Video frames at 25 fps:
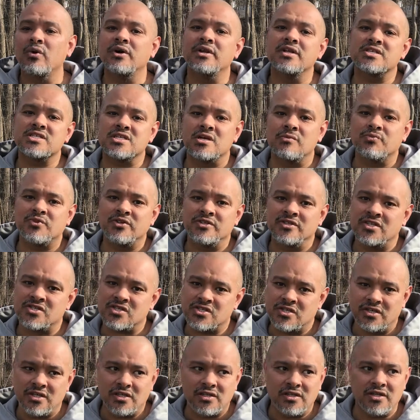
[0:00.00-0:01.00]
and what is
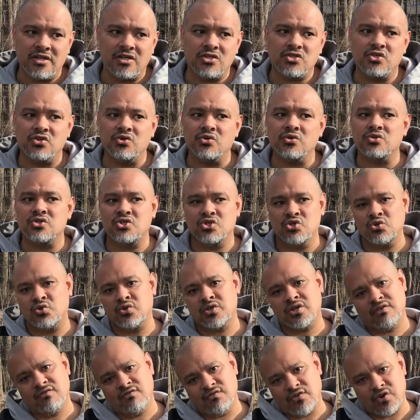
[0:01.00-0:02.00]
something that's going to lead you
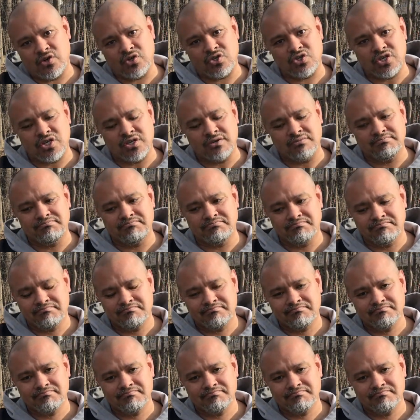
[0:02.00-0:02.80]
to conversion.